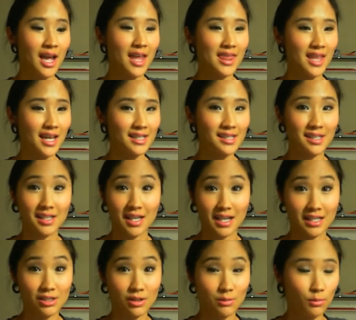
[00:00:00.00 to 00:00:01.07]
and that's the
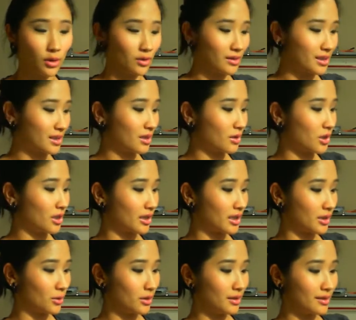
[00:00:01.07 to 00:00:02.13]
case with most
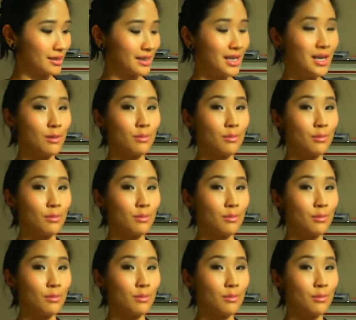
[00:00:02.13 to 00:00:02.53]
cooking oils.